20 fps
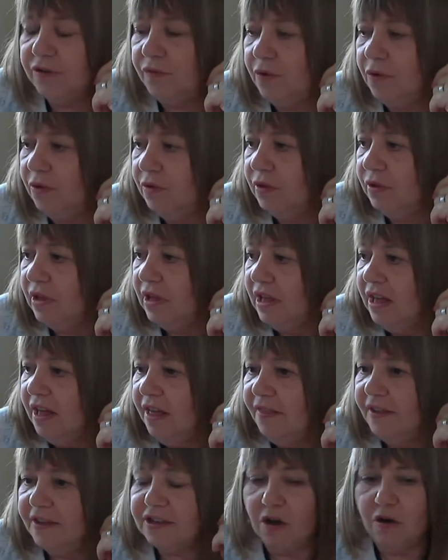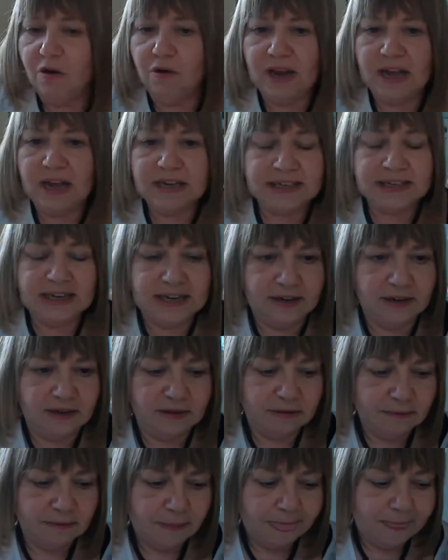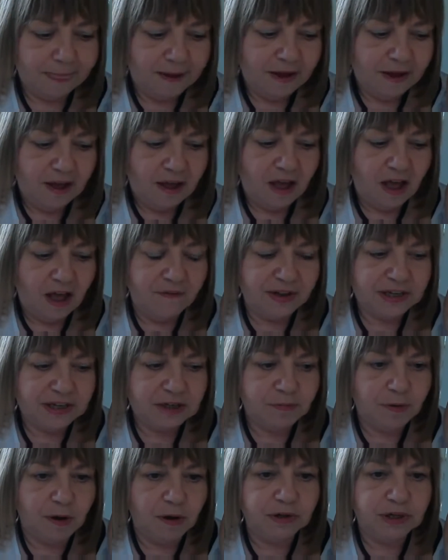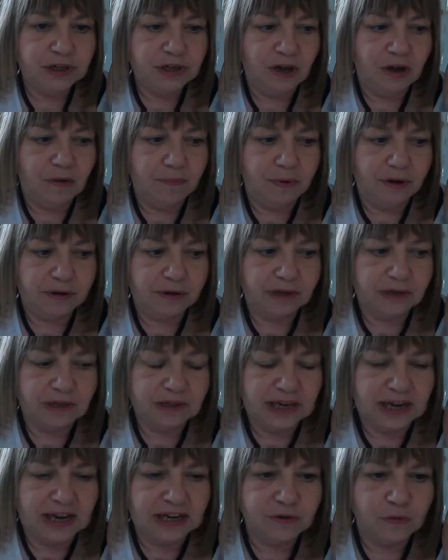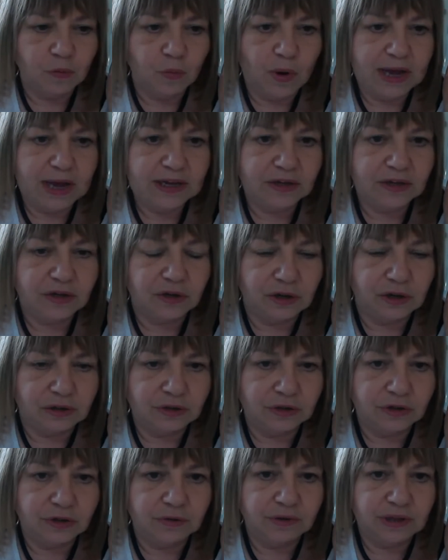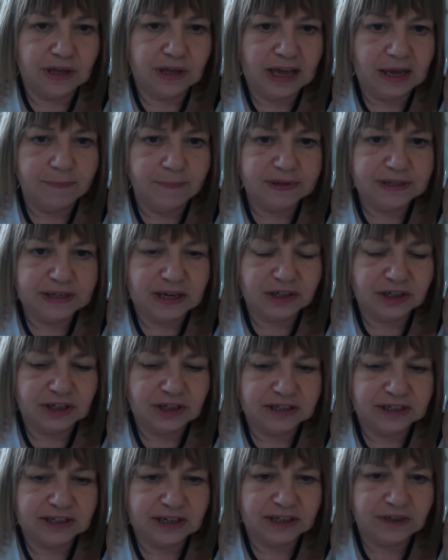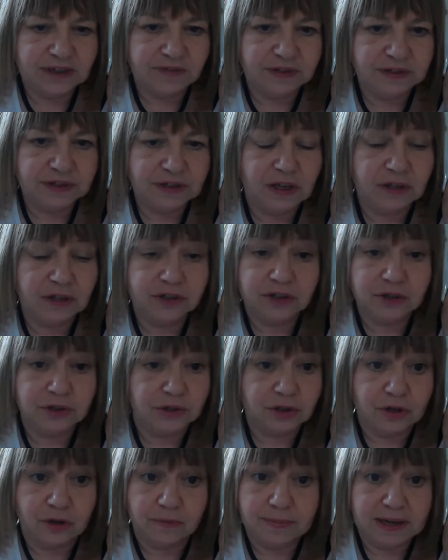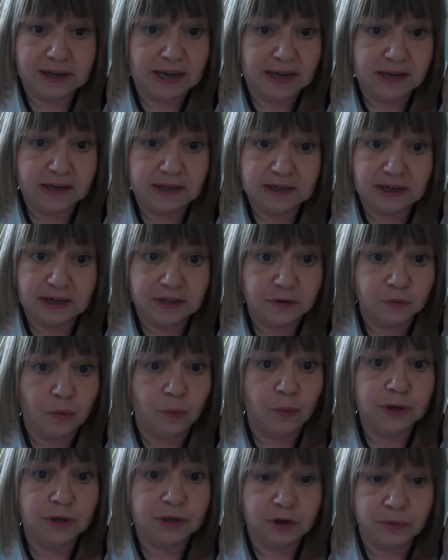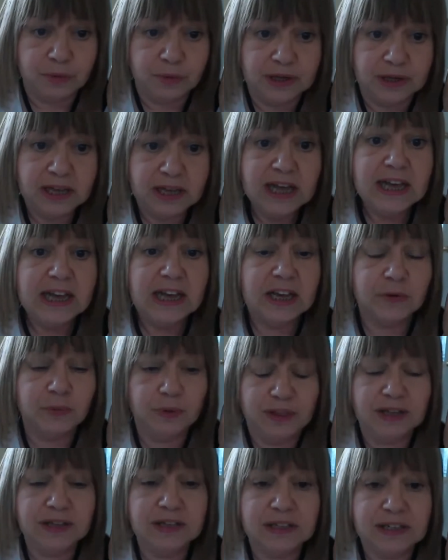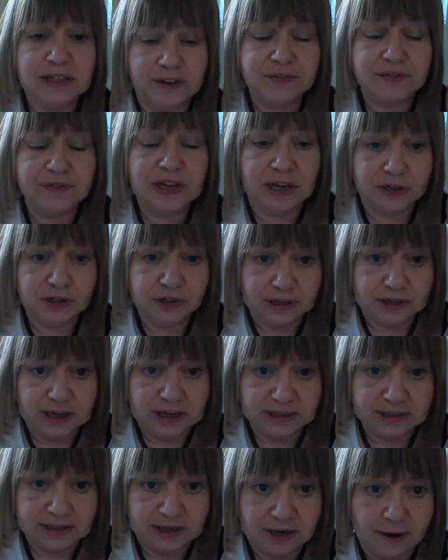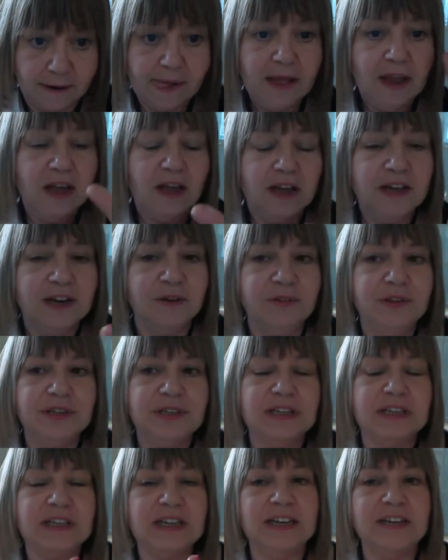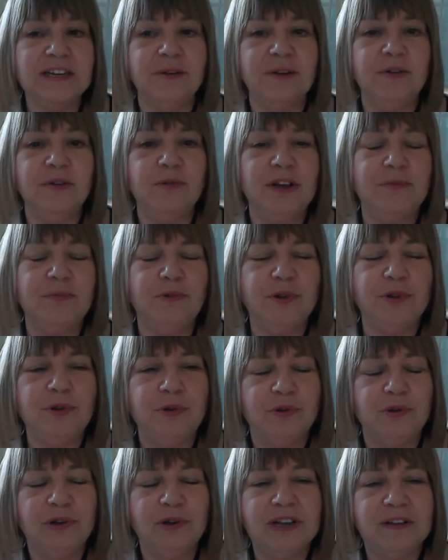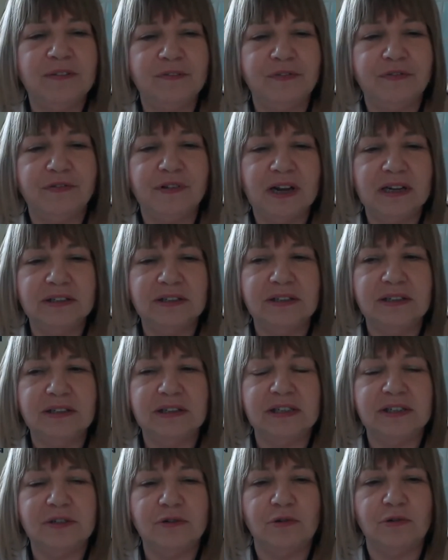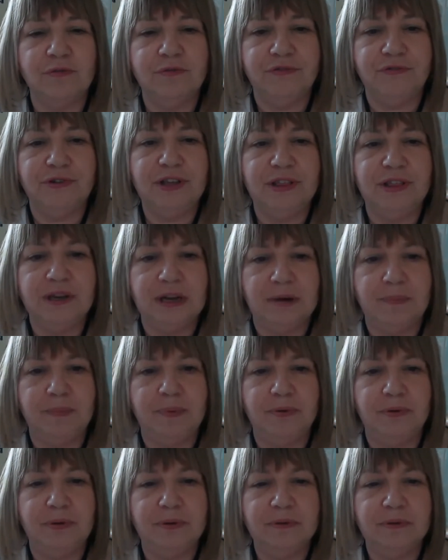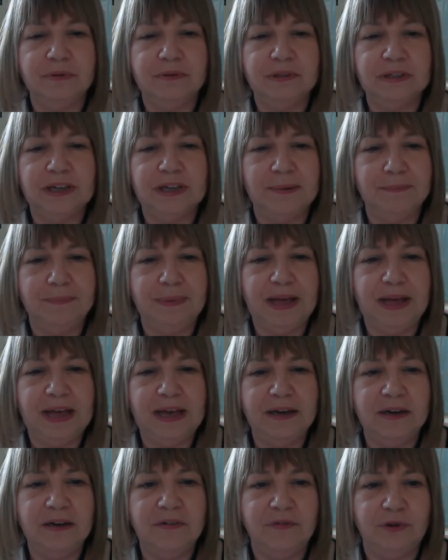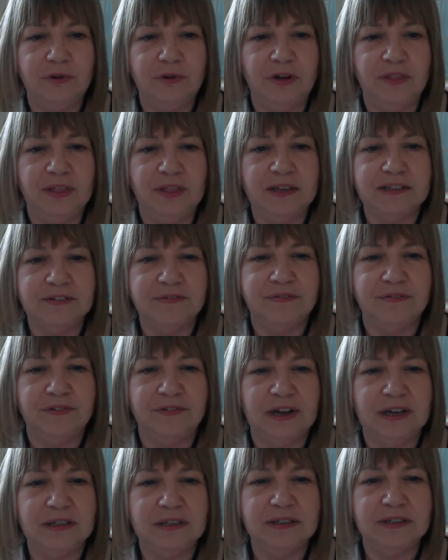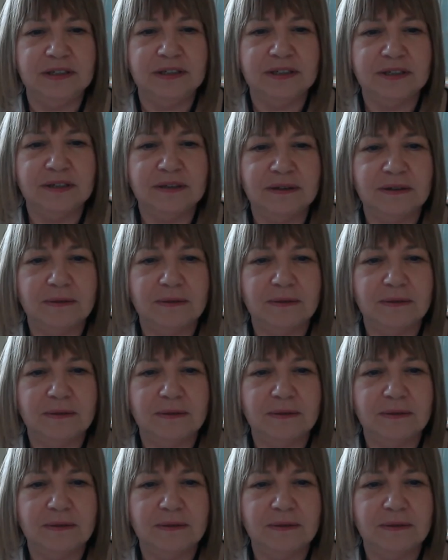of all, this whole idea of exposing our bodies as a way to undo the hypersexualization of this culture does not make any sense. What we're doing is we're then self-sexualizing. You know, there's this, I don't know what you call it in France, it's called Free the Nipple campaign. Have you got that in France?